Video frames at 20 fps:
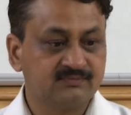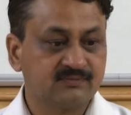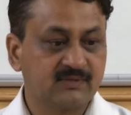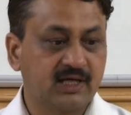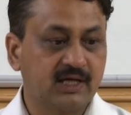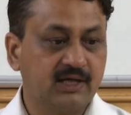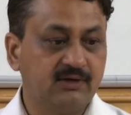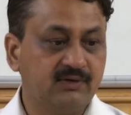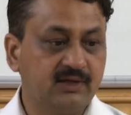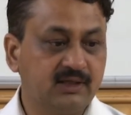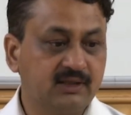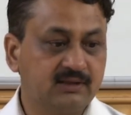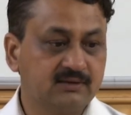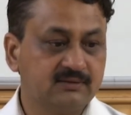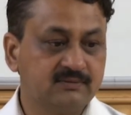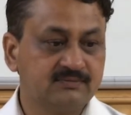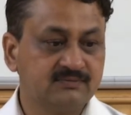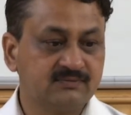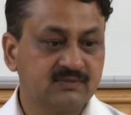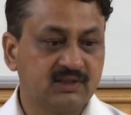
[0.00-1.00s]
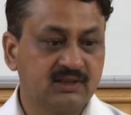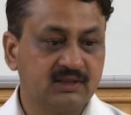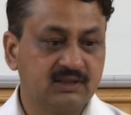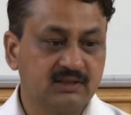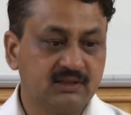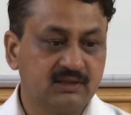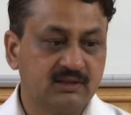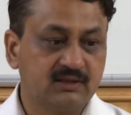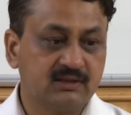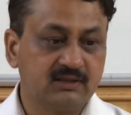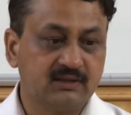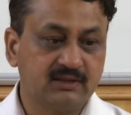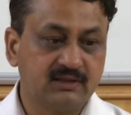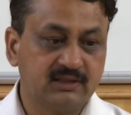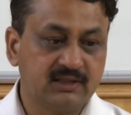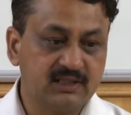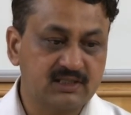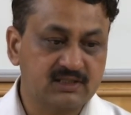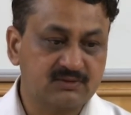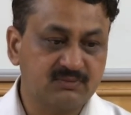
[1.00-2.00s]
having
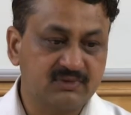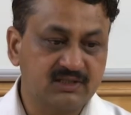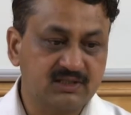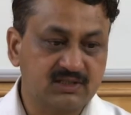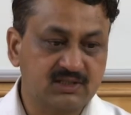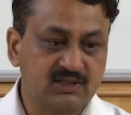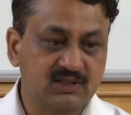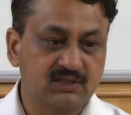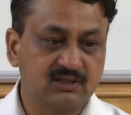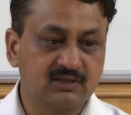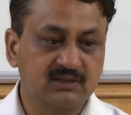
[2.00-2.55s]
this much